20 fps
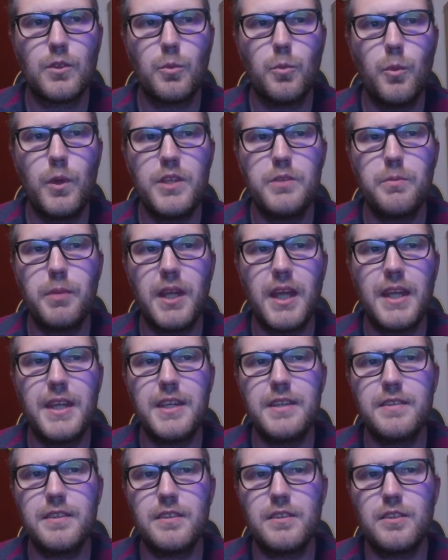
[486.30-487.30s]
On which
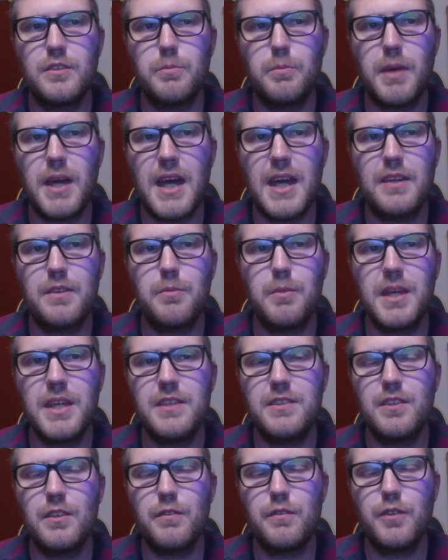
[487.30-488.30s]
planet does
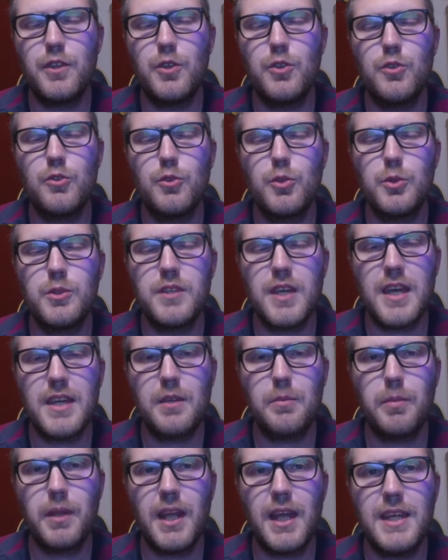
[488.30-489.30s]
Padme's funeral
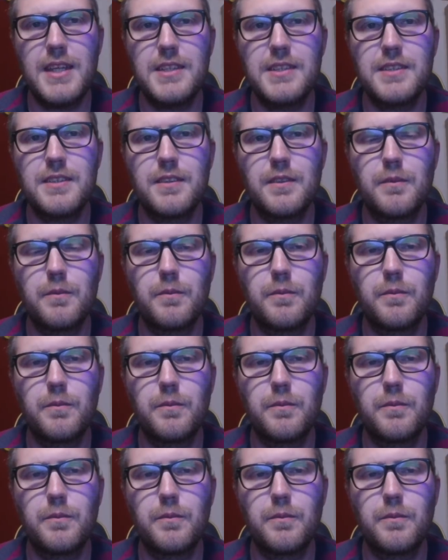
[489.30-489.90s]
take place?